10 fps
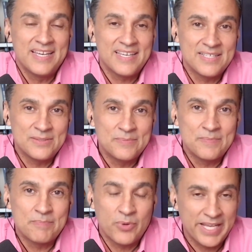
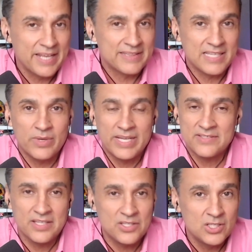But when I get that one, I
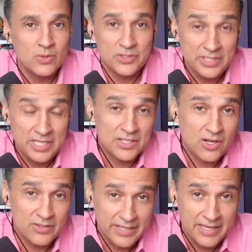say, you know what, you need to
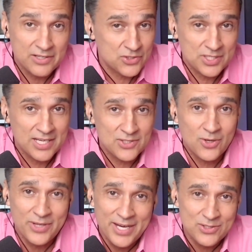call Diane because she has
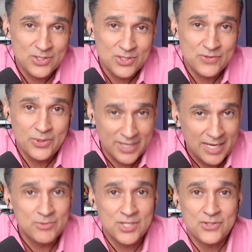all the answers for you.
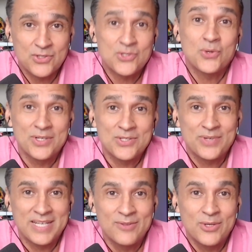I'm just the source,
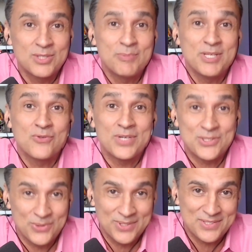right? I've learned to be the
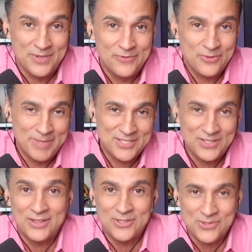resource of
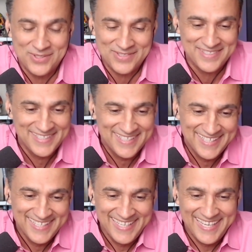information, not the source.
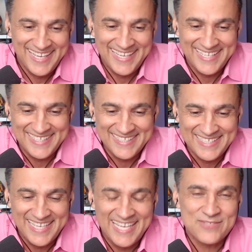
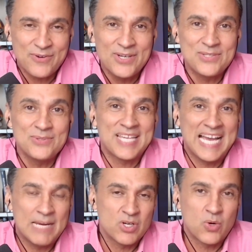As far as to
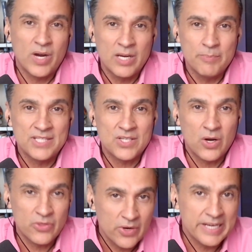time requirements,
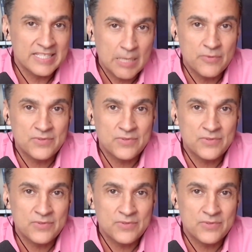are there any type